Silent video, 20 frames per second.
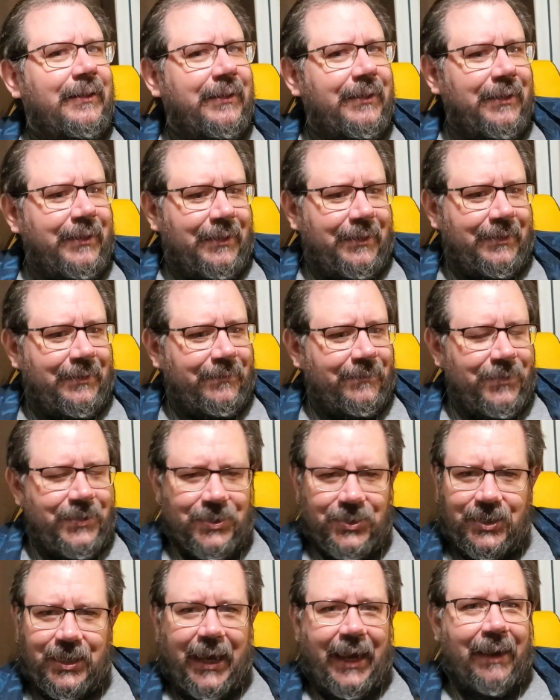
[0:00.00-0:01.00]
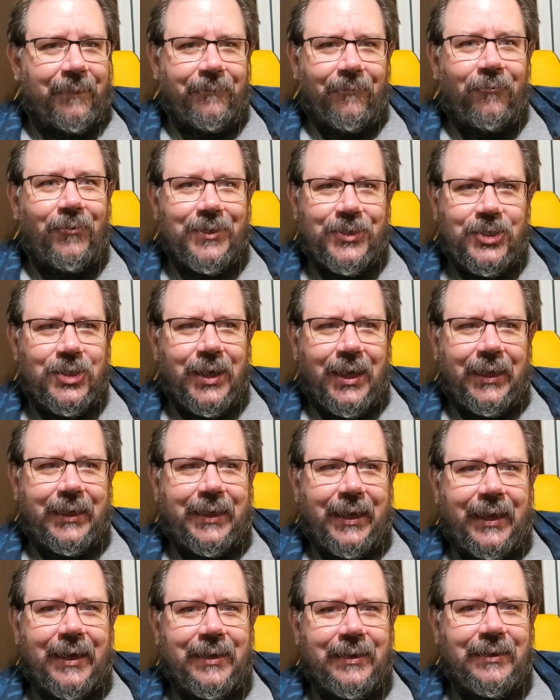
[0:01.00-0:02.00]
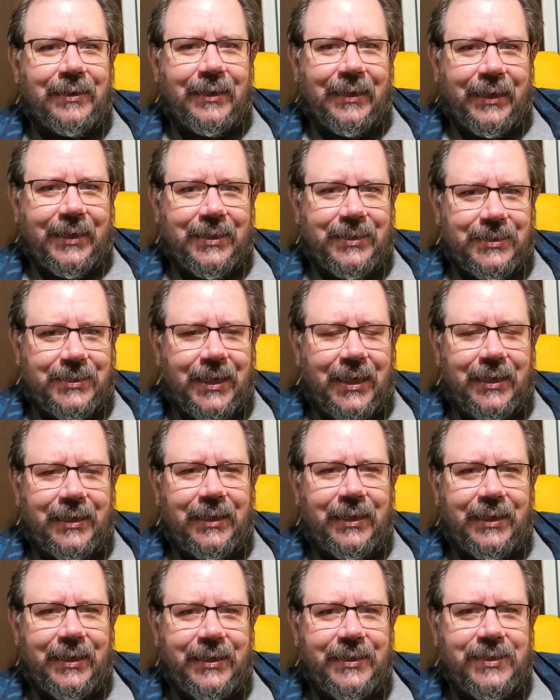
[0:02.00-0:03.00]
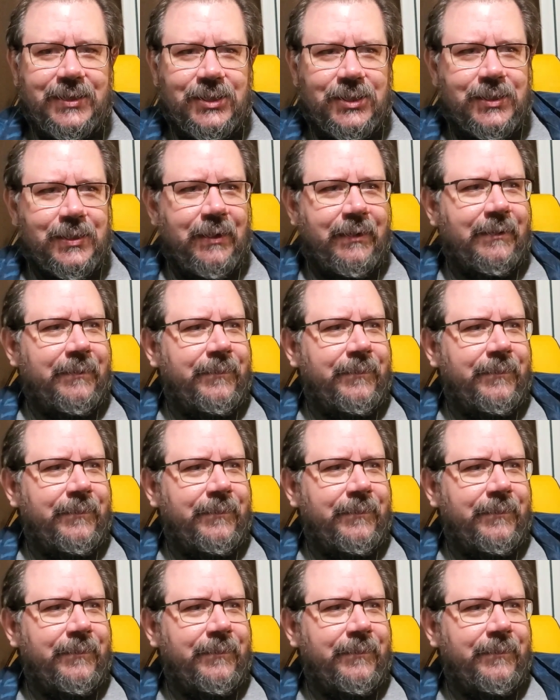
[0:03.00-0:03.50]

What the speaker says: this game, which again, like I said, is